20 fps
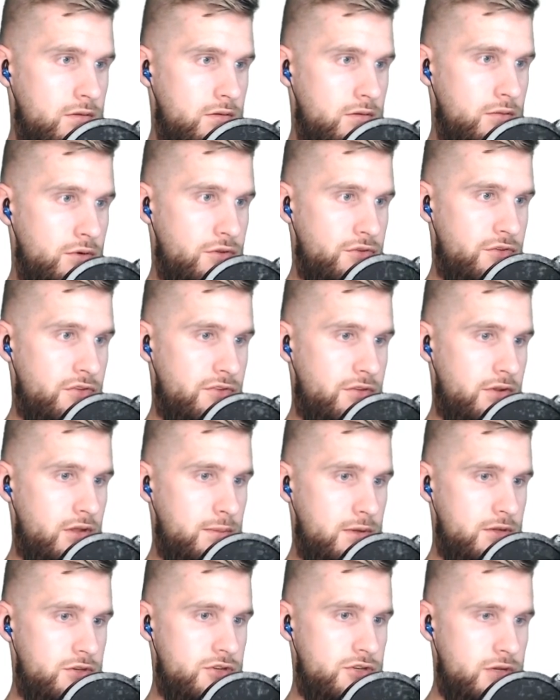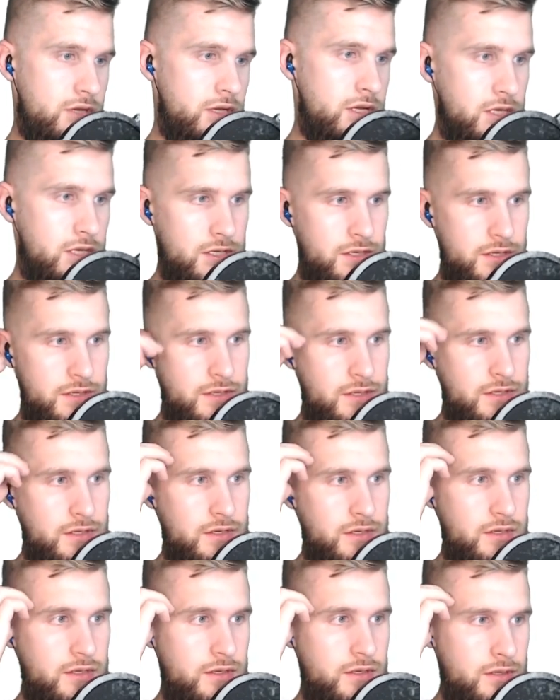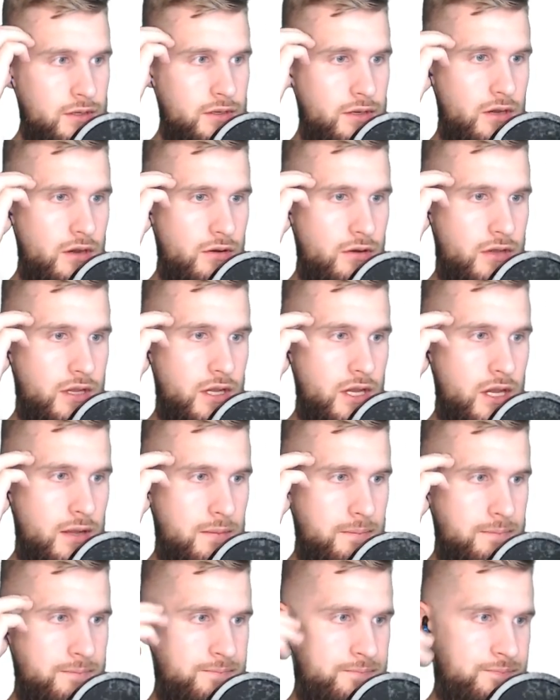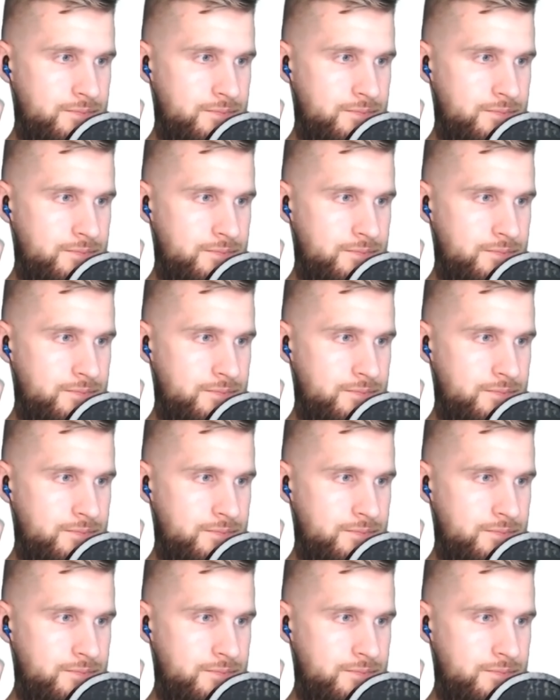What is this, an image? Okay.